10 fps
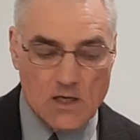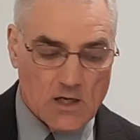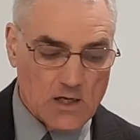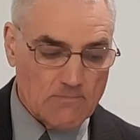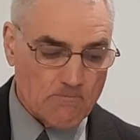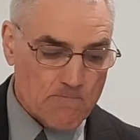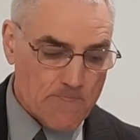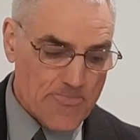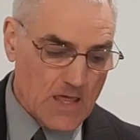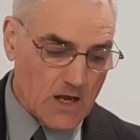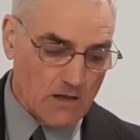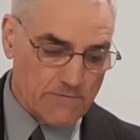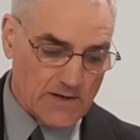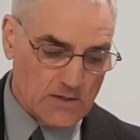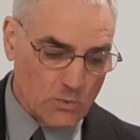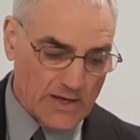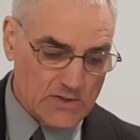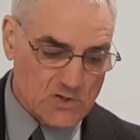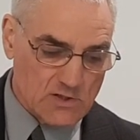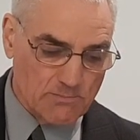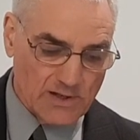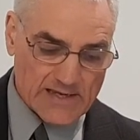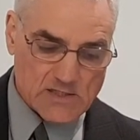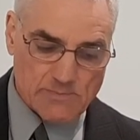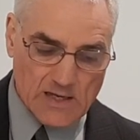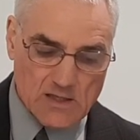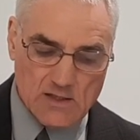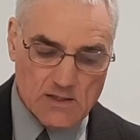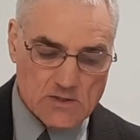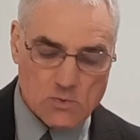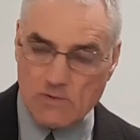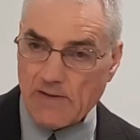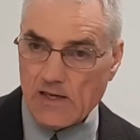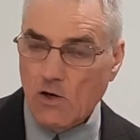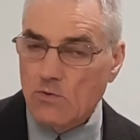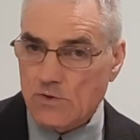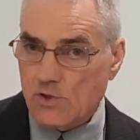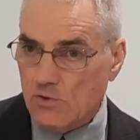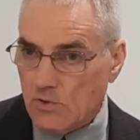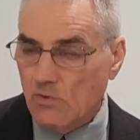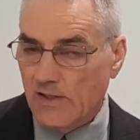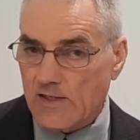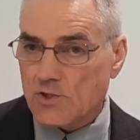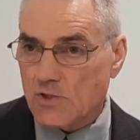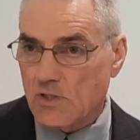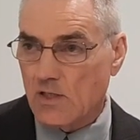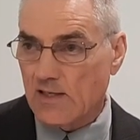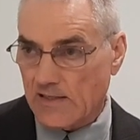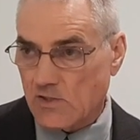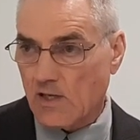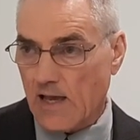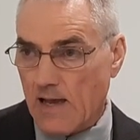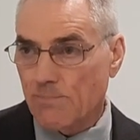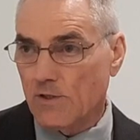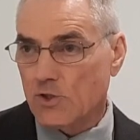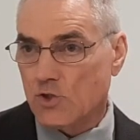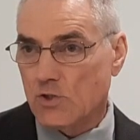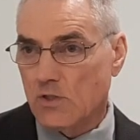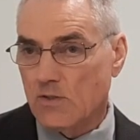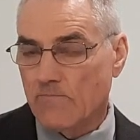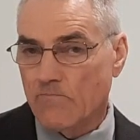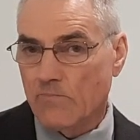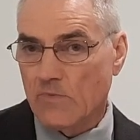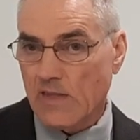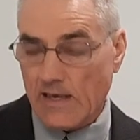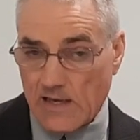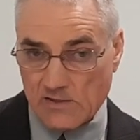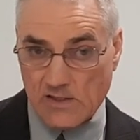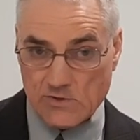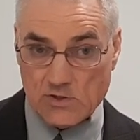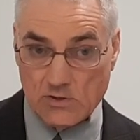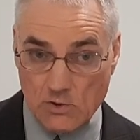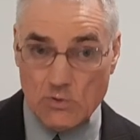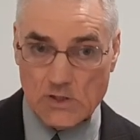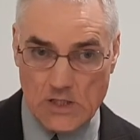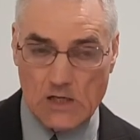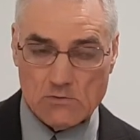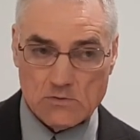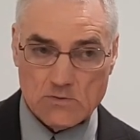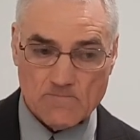Um, I'll find ways to bless my kids when my own to-do list gets accomplished. I got things to do, you know.